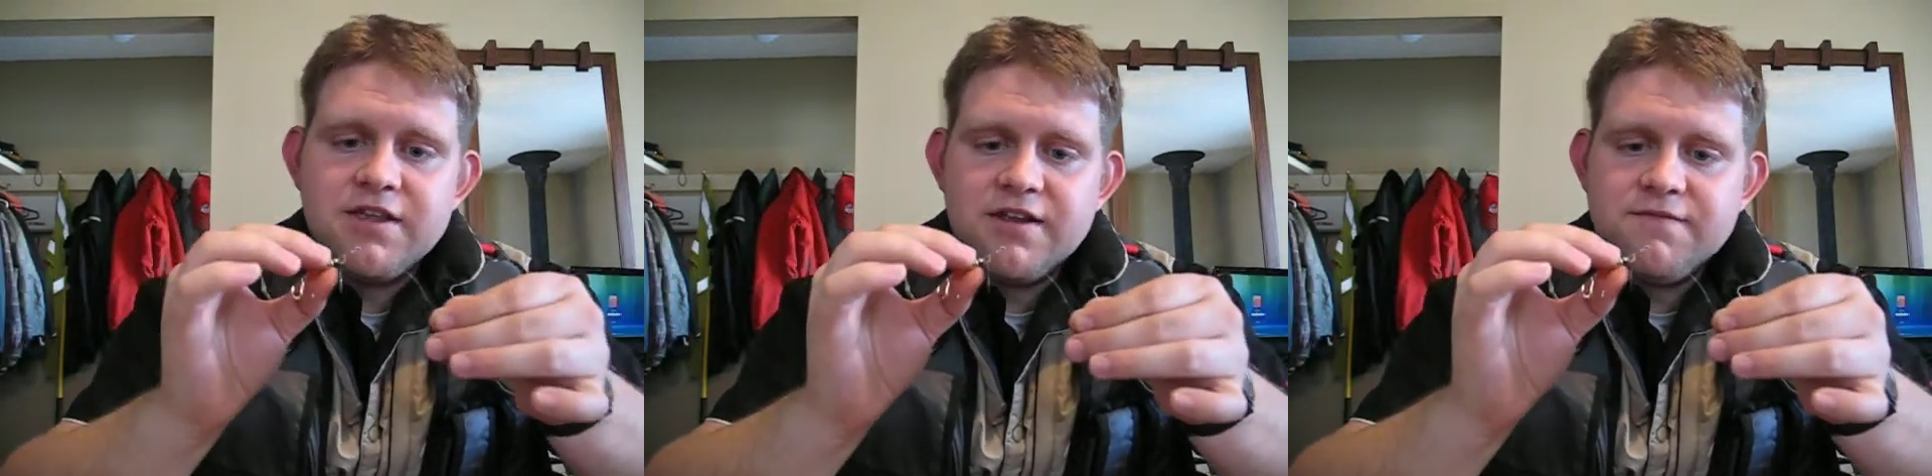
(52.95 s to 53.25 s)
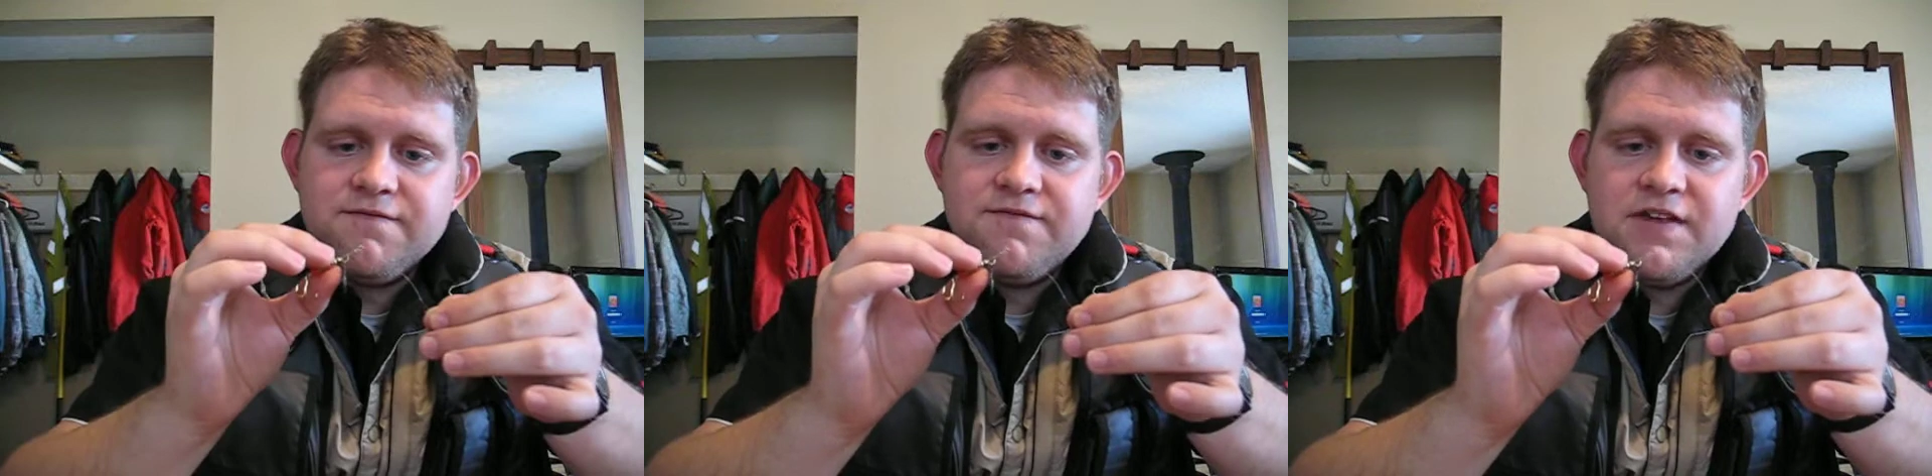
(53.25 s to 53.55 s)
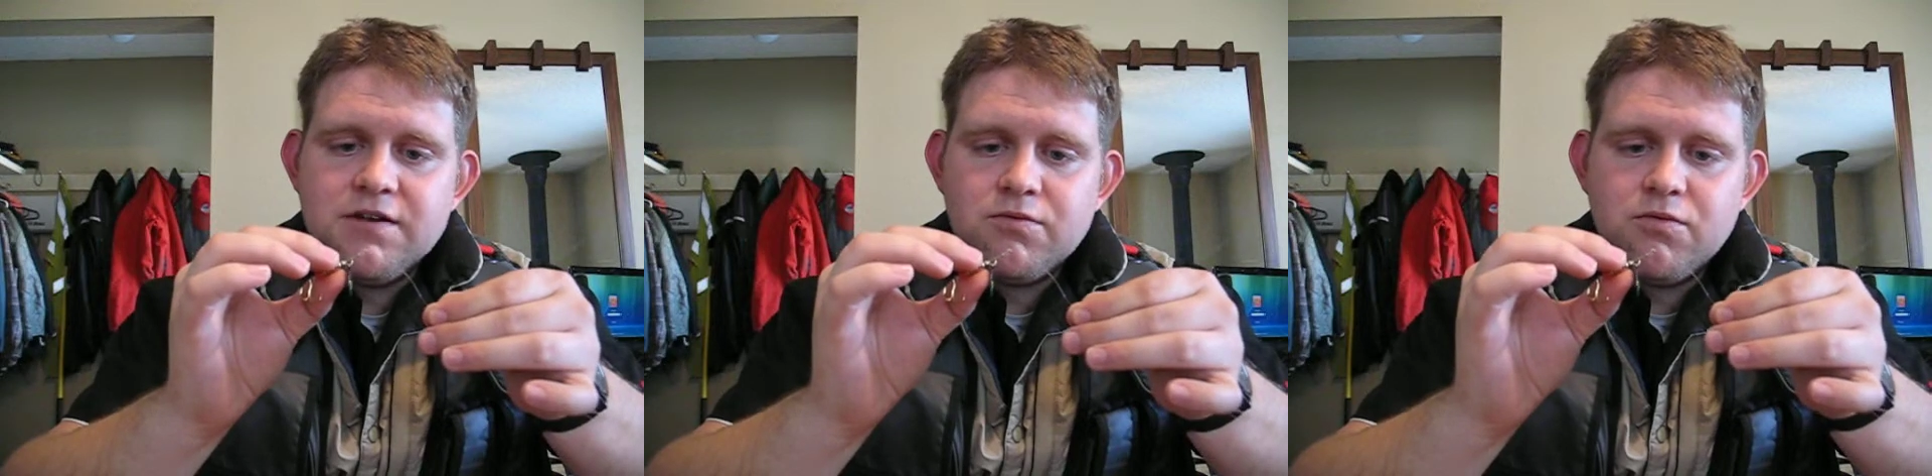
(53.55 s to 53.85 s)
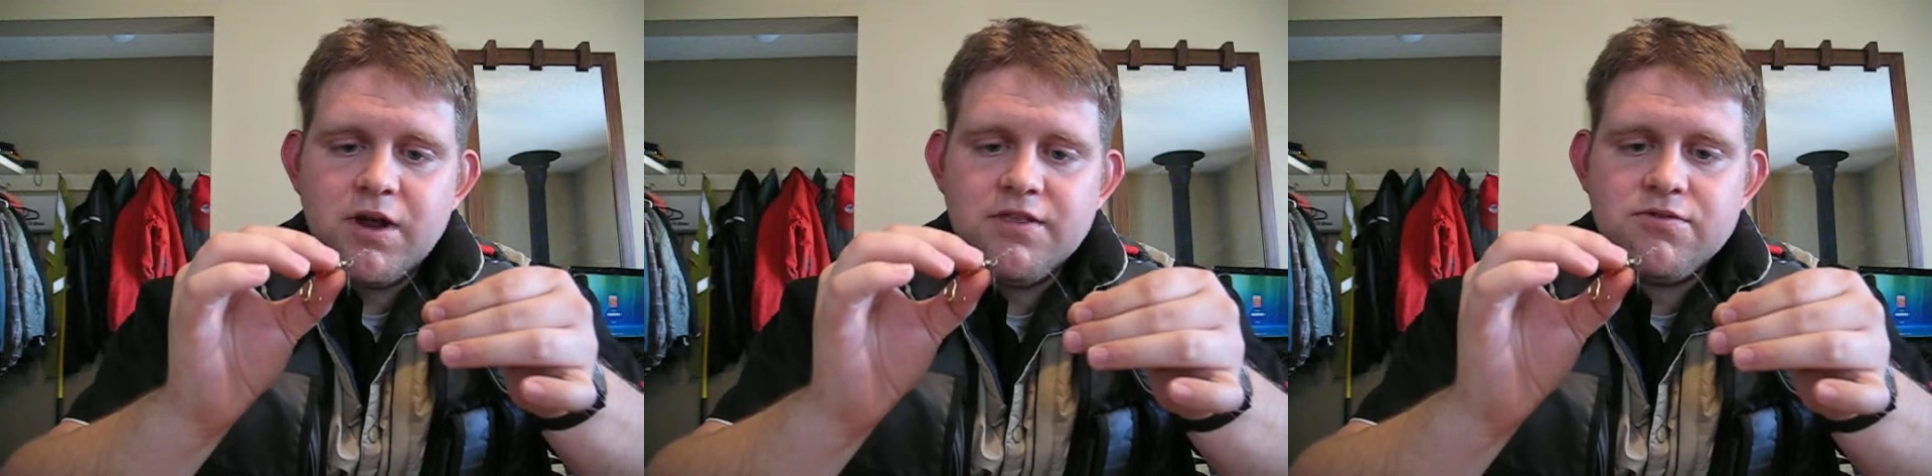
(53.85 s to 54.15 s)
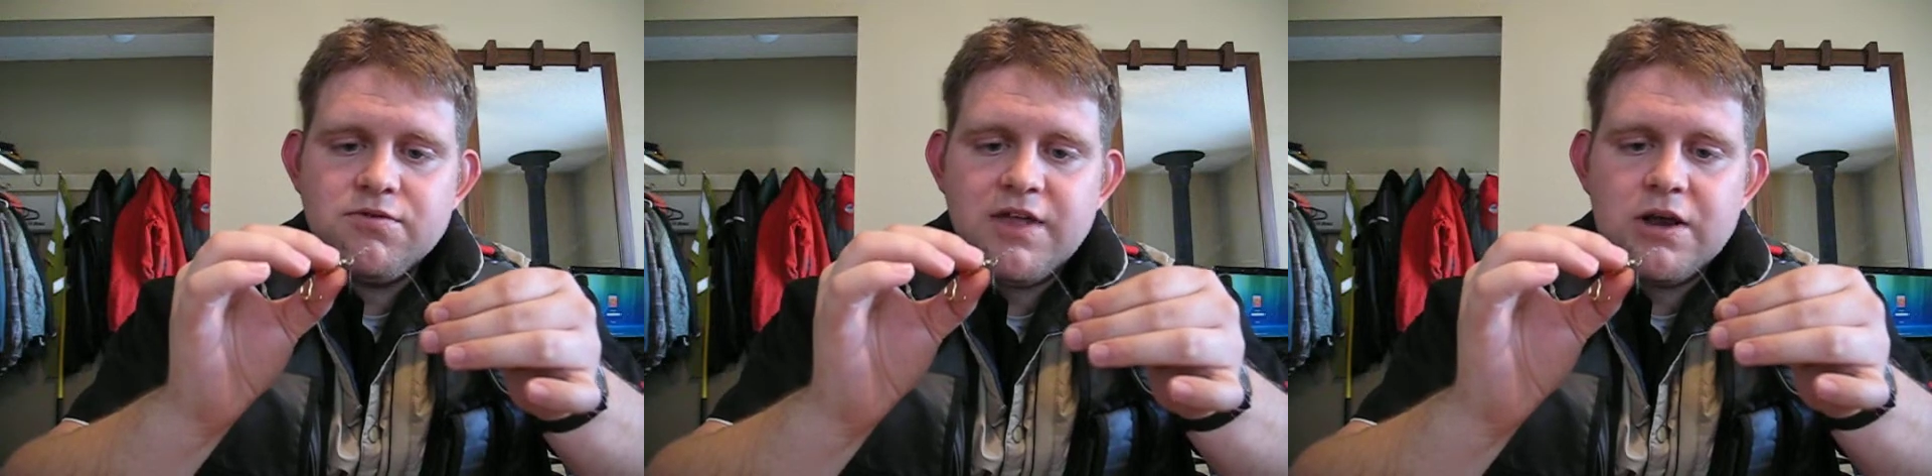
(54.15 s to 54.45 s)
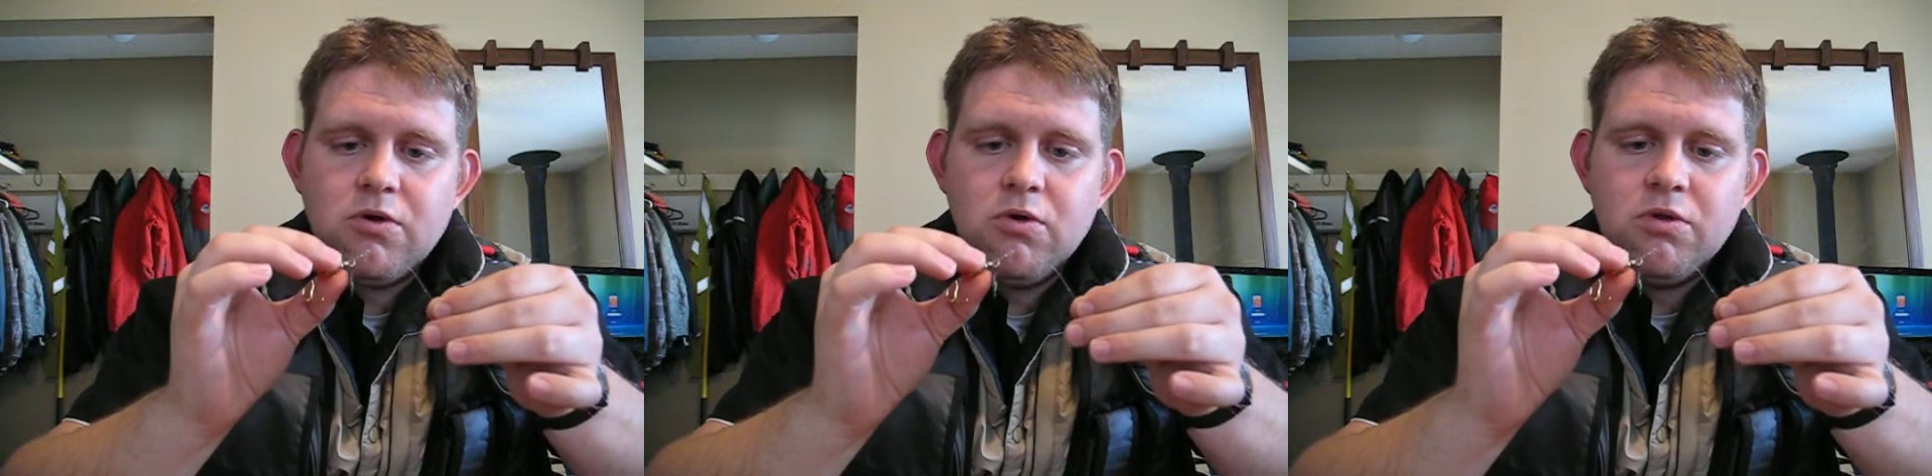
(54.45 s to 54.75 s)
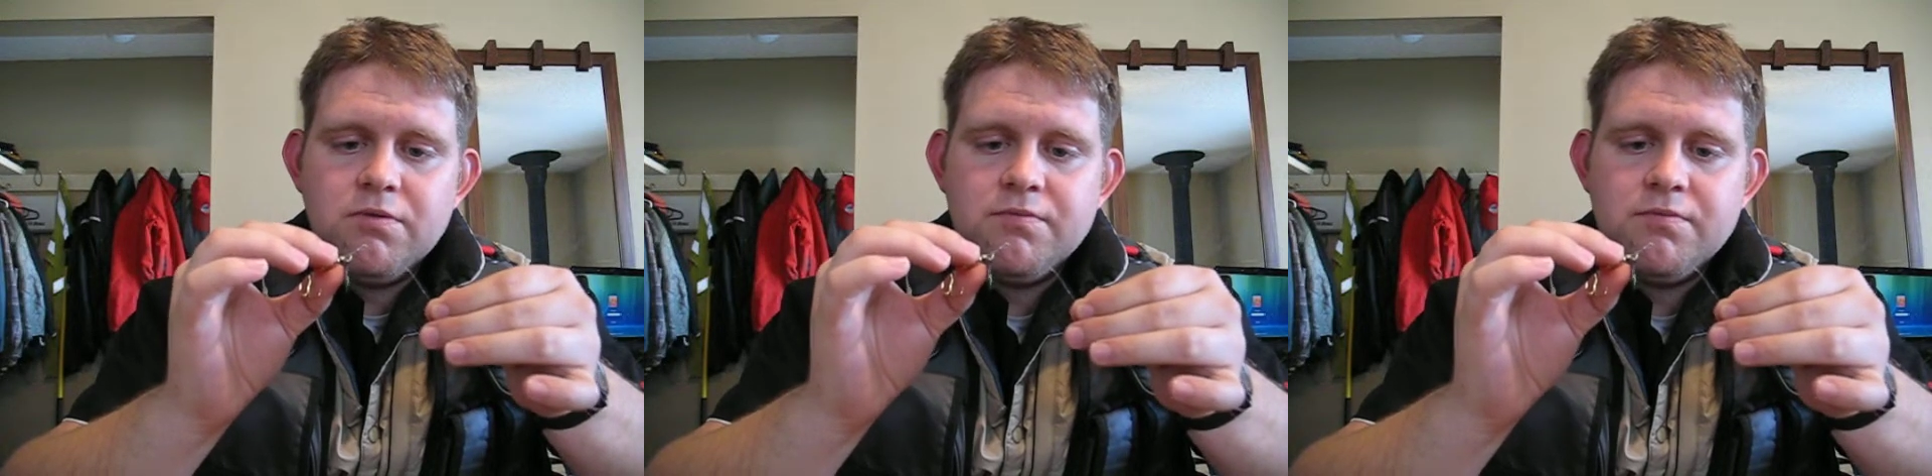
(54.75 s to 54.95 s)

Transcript: and feed it right through that hole.